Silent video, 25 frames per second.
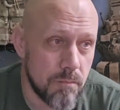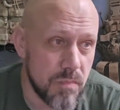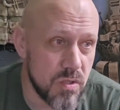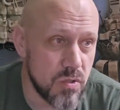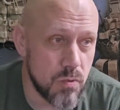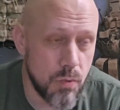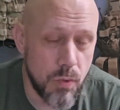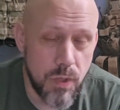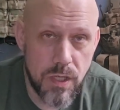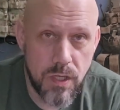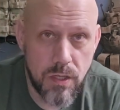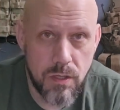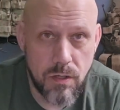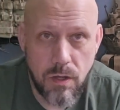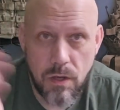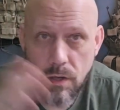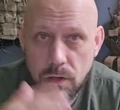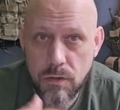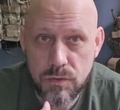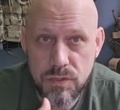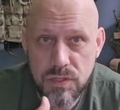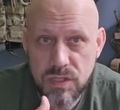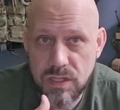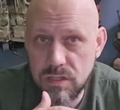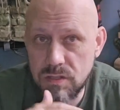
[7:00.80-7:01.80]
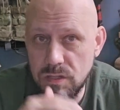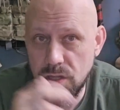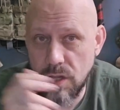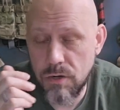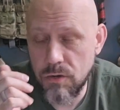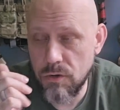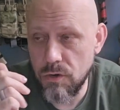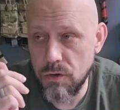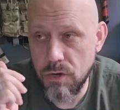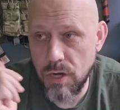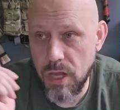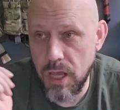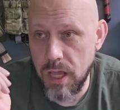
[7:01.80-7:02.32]
Between
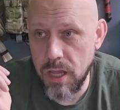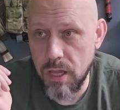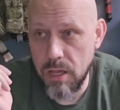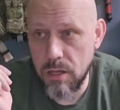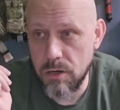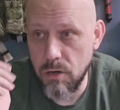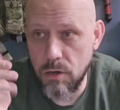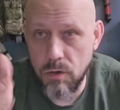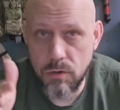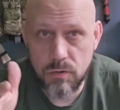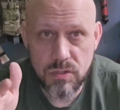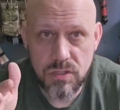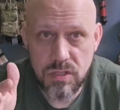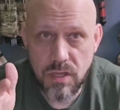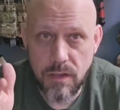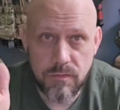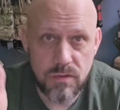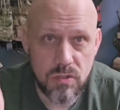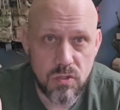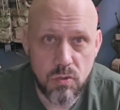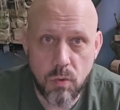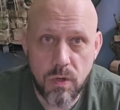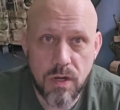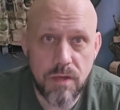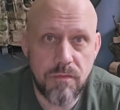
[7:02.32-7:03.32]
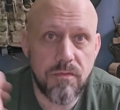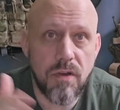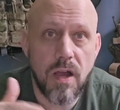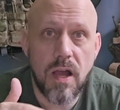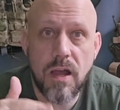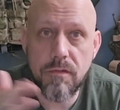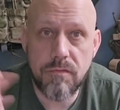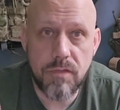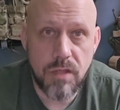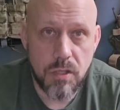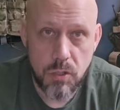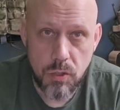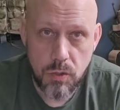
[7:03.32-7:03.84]
0600 and
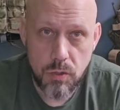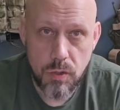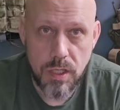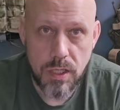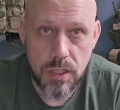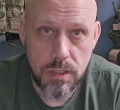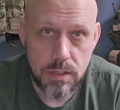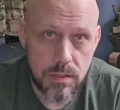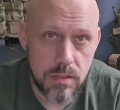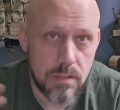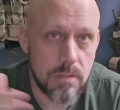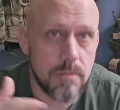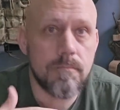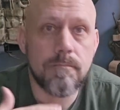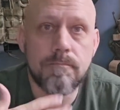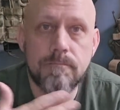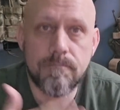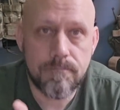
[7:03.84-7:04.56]
0725, they do this.